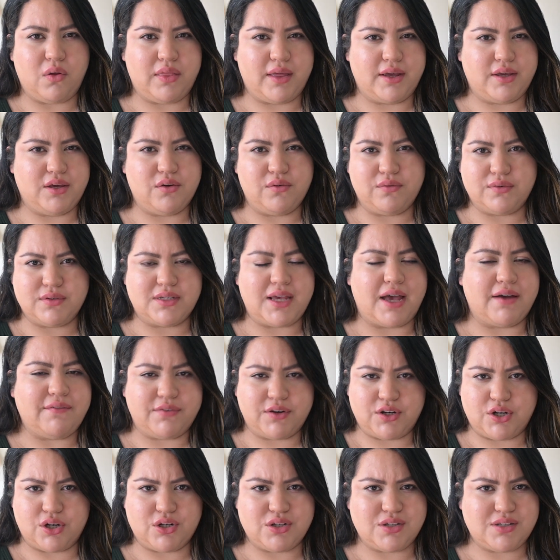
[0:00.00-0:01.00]
that you've set
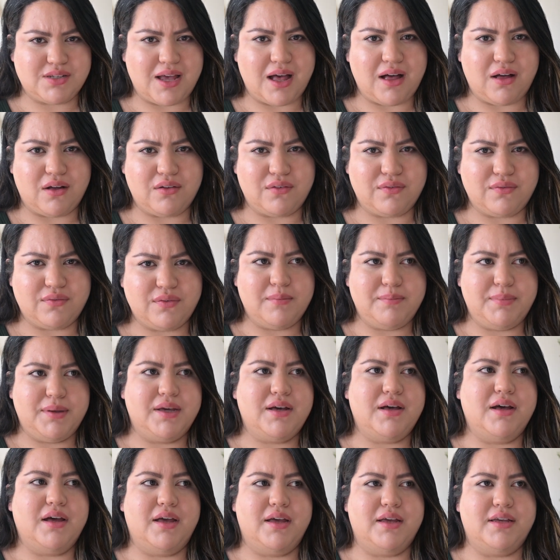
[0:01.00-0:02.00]
for yourself
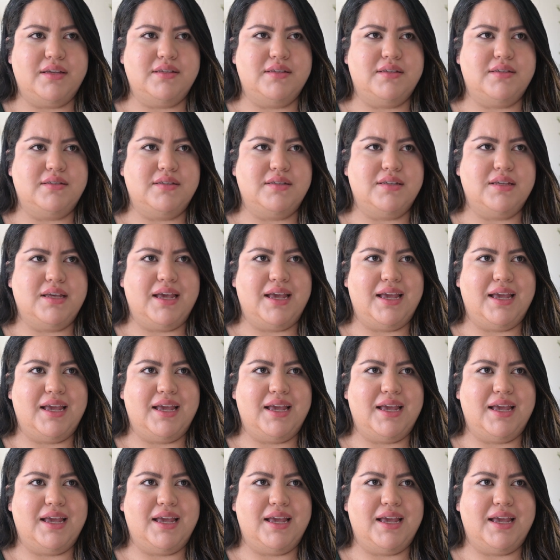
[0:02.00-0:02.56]
because